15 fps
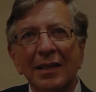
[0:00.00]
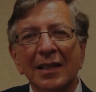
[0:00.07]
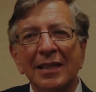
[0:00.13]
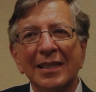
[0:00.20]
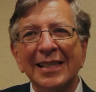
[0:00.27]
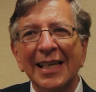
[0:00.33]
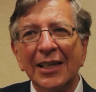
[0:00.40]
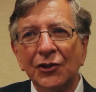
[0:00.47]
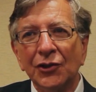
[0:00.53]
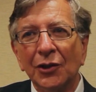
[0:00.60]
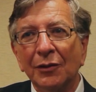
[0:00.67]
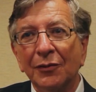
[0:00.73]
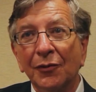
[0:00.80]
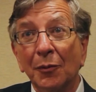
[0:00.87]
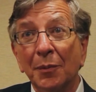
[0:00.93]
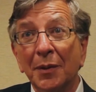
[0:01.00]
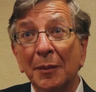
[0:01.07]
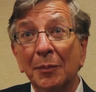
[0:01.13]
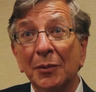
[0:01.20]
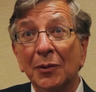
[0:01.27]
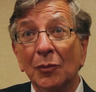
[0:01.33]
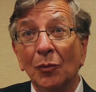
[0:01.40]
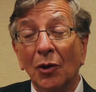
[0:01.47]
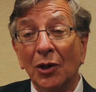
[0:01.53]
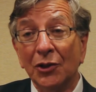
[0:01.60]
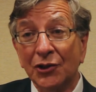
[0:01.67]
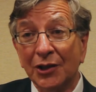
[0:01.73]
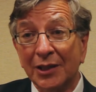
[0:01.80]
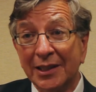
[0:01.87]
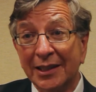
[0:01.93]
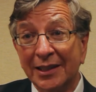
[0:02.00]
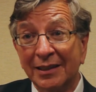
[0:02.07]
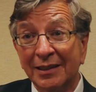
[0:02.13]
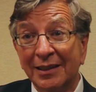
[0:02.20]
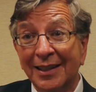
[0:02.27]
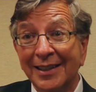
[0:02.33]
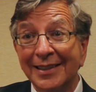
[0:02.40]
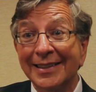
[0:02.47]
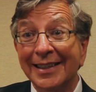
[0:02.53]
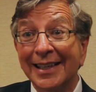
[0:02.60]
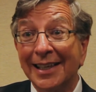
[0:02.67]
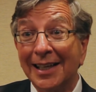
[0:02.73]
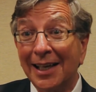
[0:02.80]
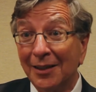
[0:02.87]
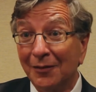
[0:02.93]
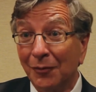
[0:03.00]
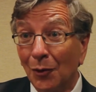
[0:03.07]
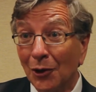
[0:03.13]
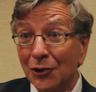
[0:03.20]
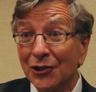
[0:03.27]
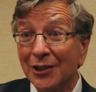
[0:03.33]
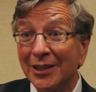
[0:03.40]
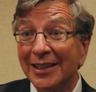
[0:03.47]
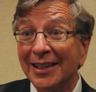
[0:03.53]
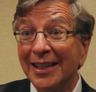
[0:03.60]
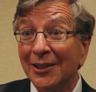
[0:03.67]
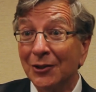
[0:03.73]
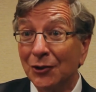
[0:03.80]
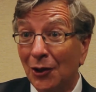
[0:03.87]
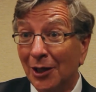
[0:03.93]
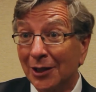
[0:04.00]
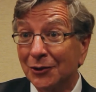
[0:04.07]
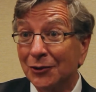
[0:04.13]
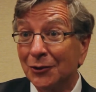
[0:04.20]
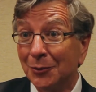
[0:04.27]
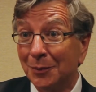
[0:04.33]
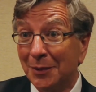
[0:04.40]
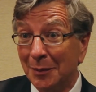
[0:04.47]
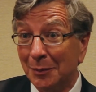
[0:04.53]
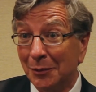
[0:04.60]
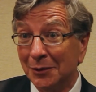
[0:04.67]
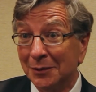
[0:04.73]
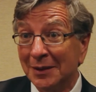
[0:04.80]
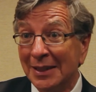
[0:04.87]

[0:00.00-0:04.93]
essential for people in Washington to get out of Washington and talk to people.